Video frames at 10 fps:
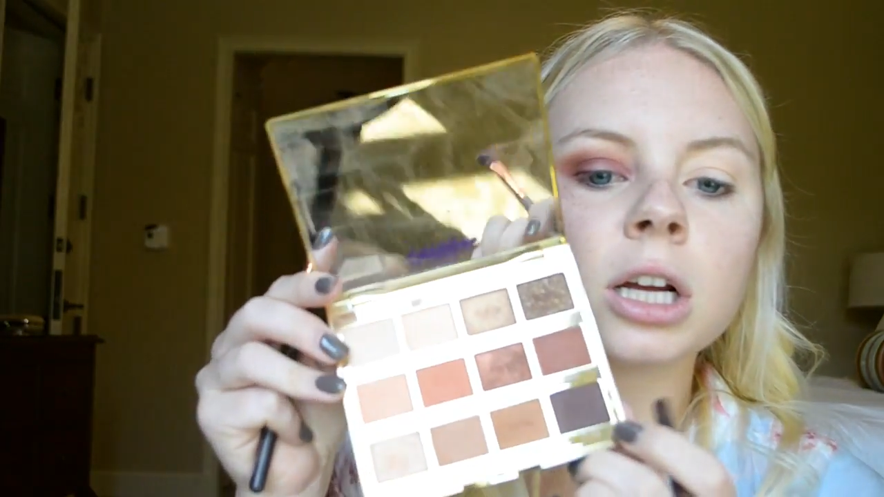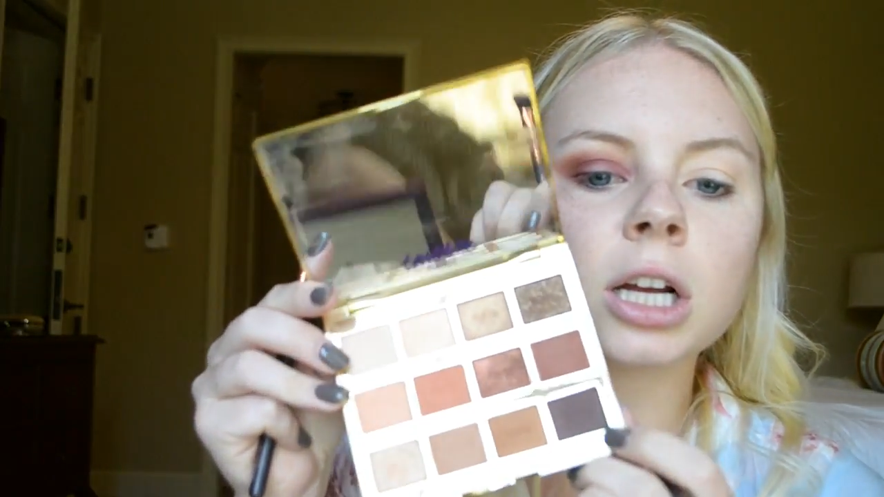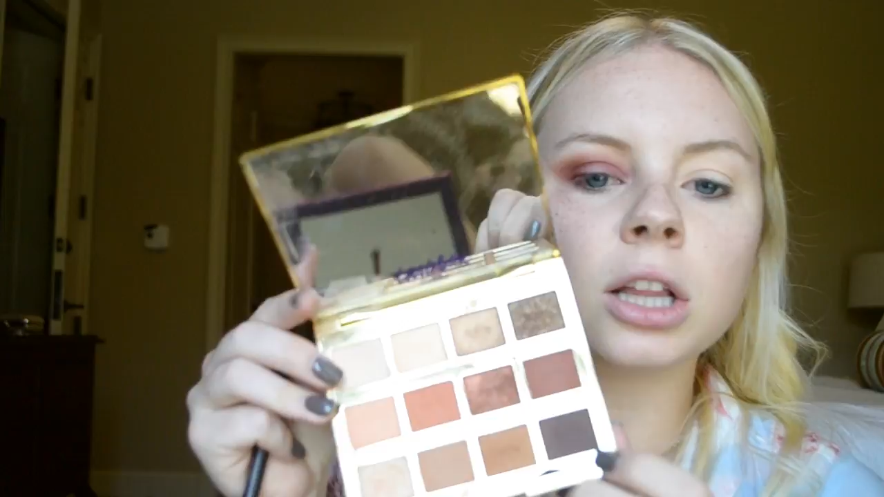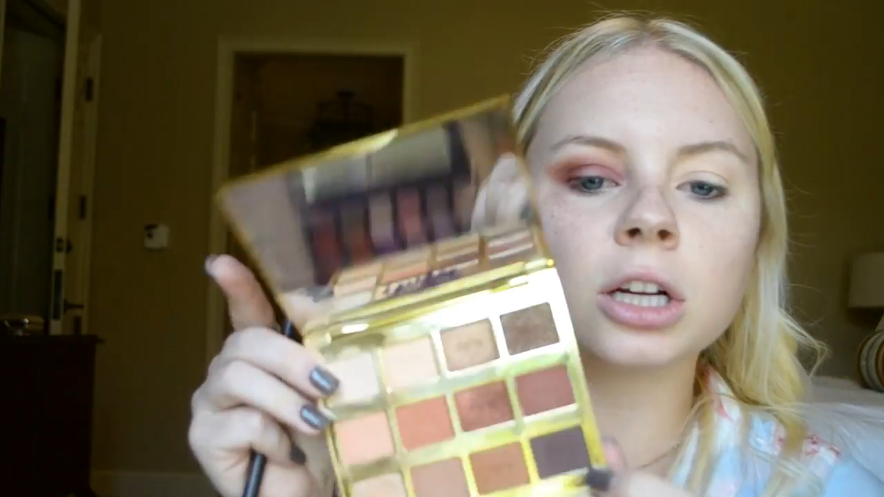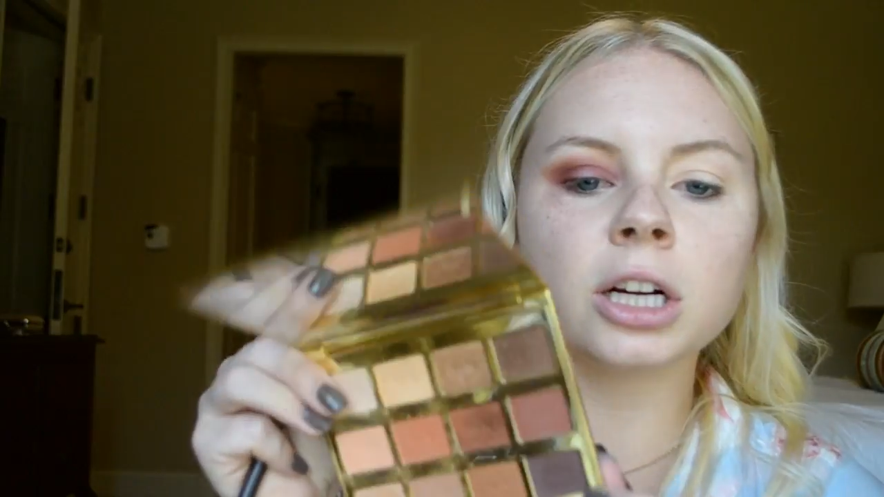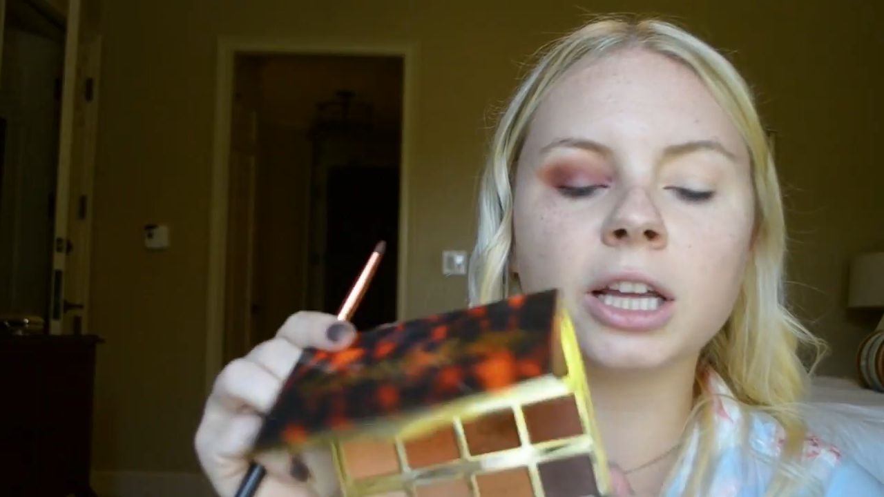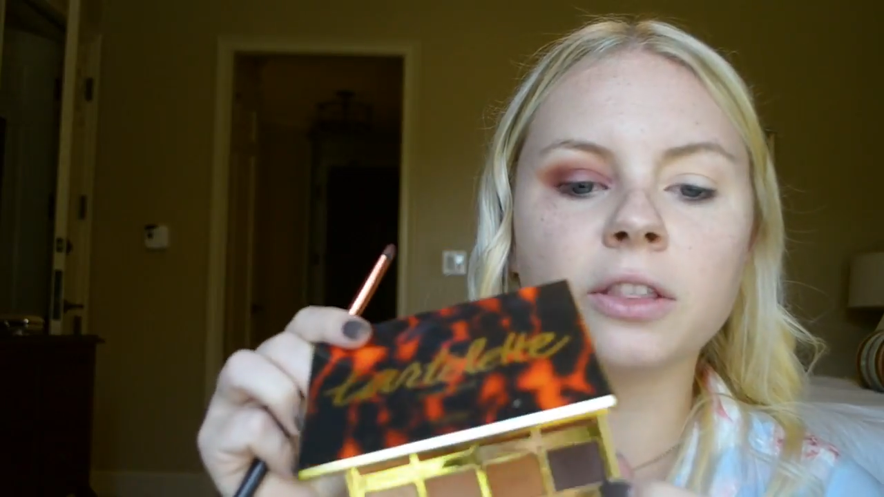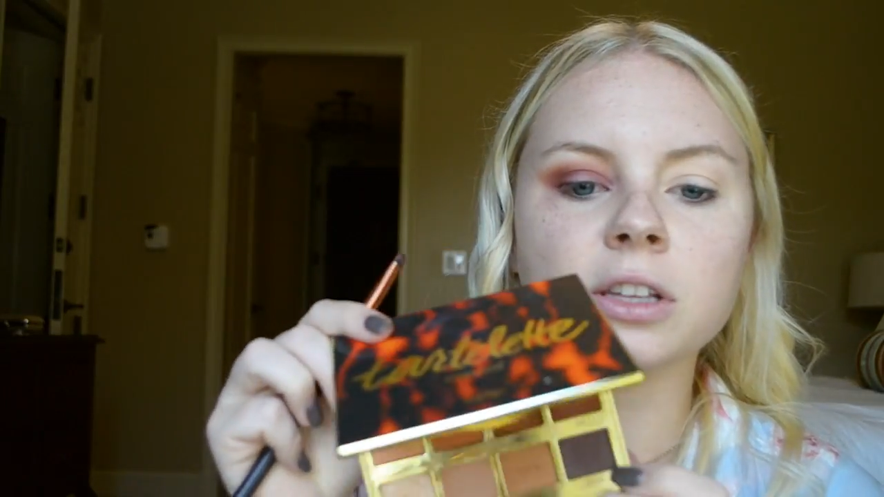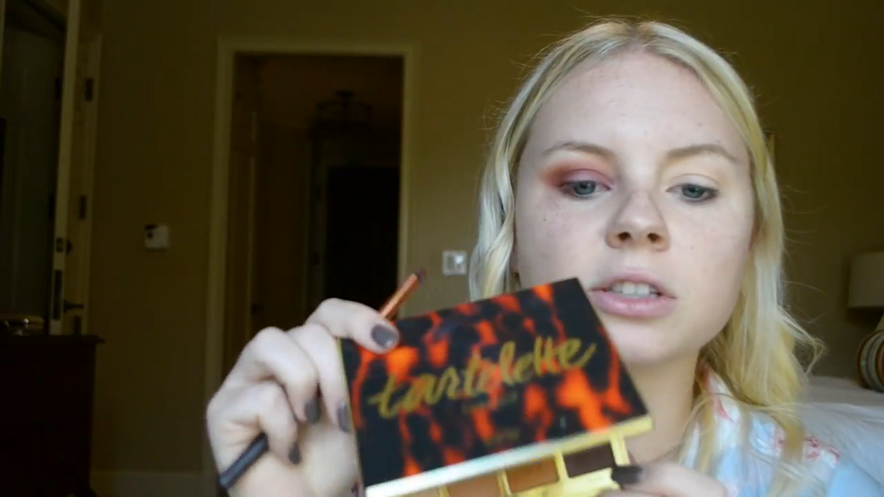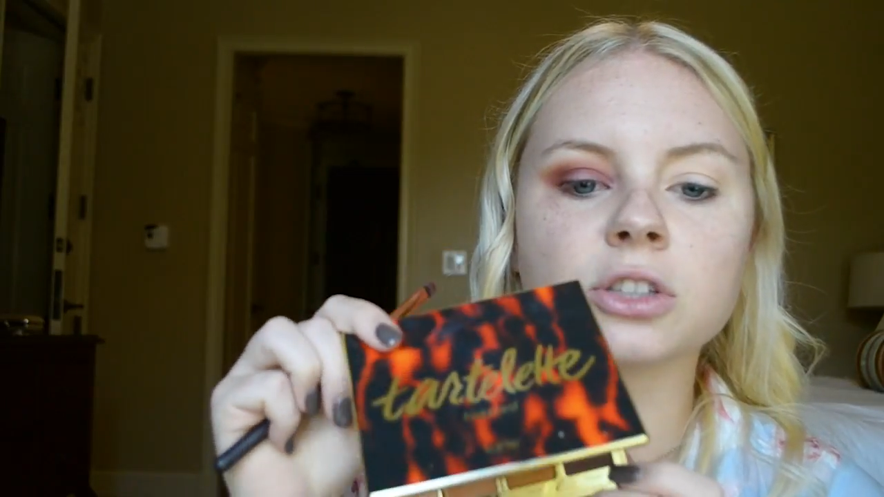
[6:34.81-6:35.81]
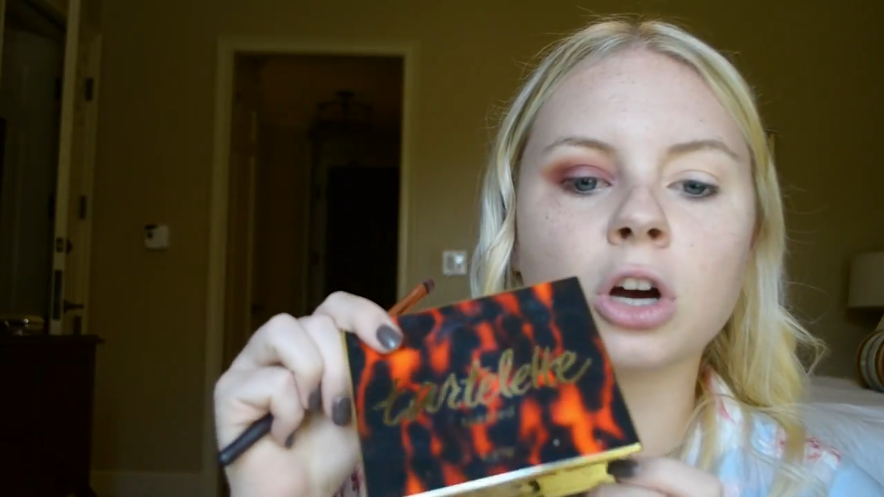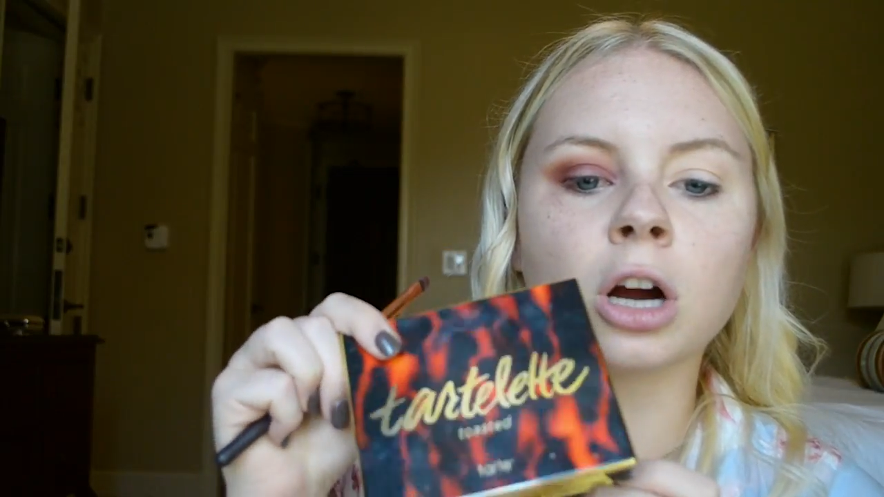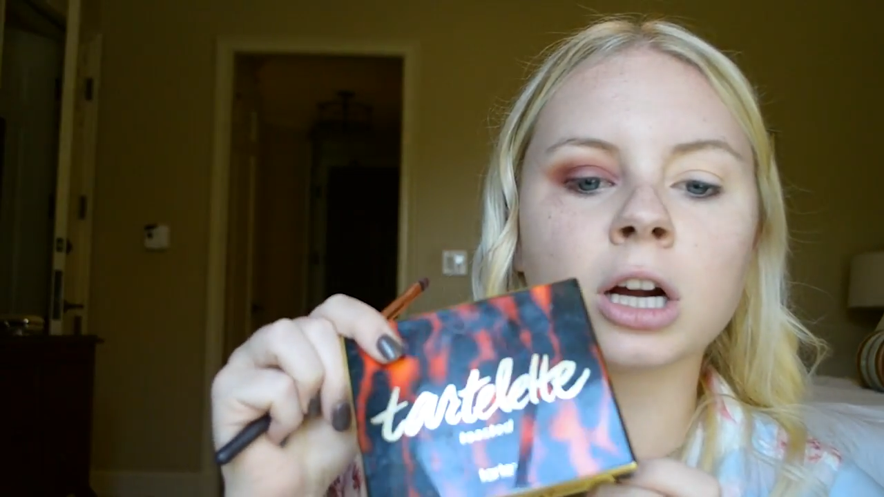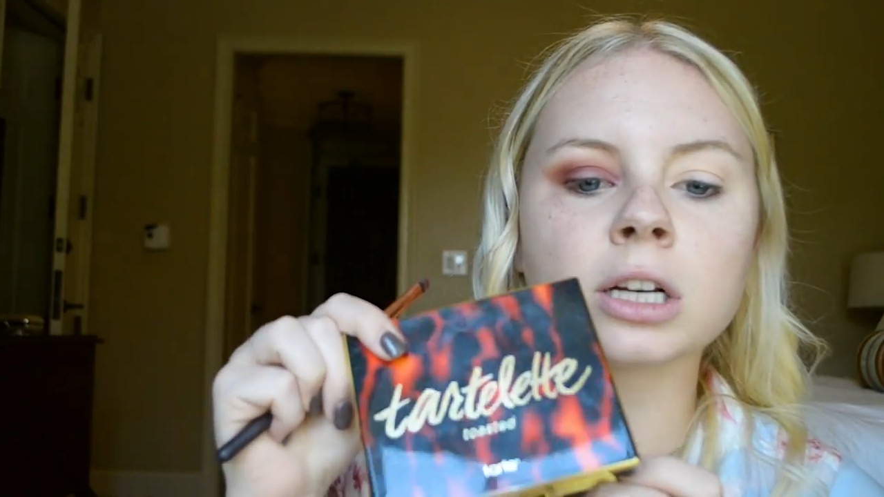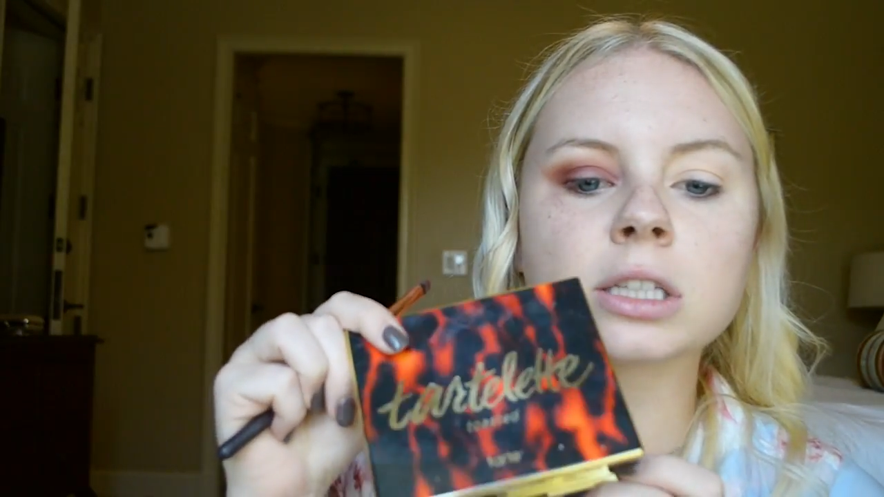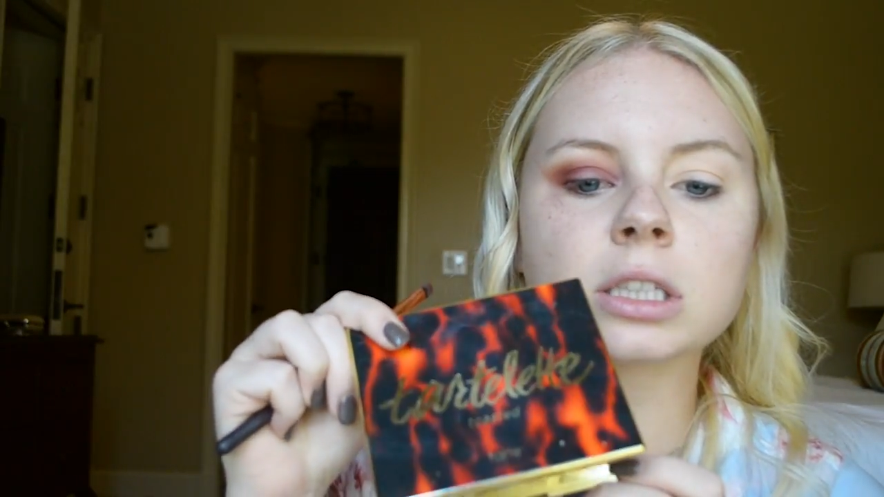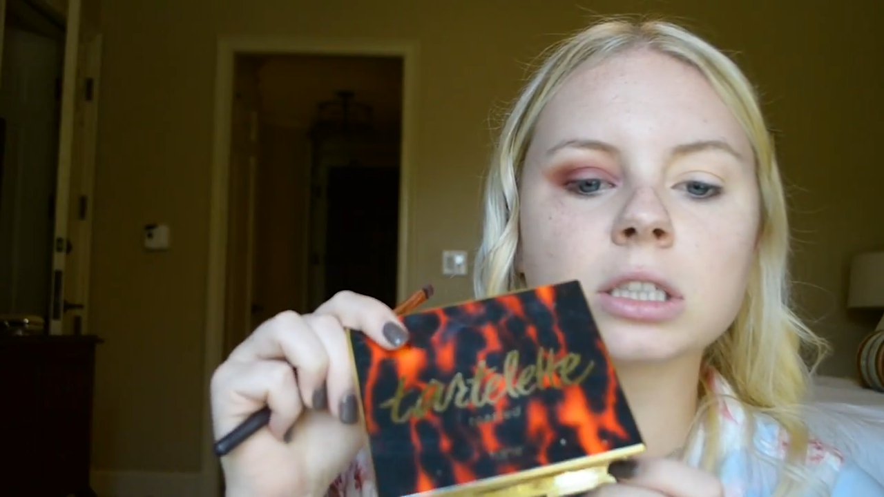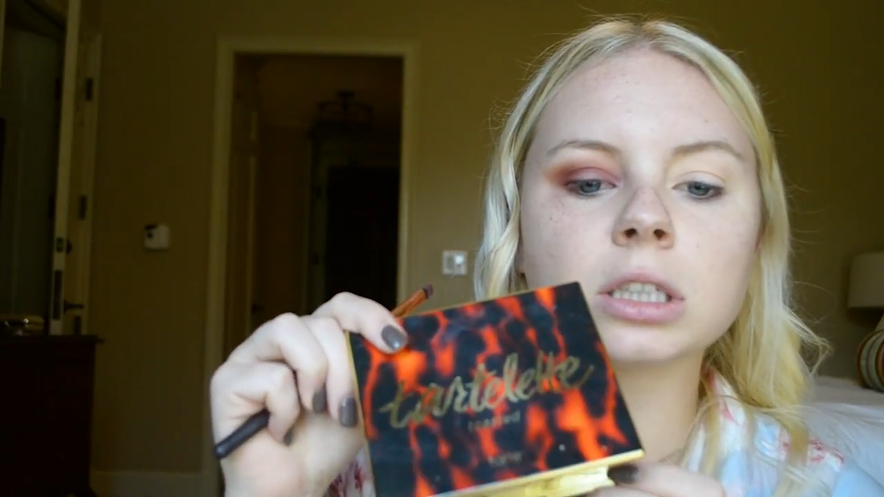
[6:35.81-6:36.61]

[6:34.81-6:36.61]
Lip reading: color in this Tarte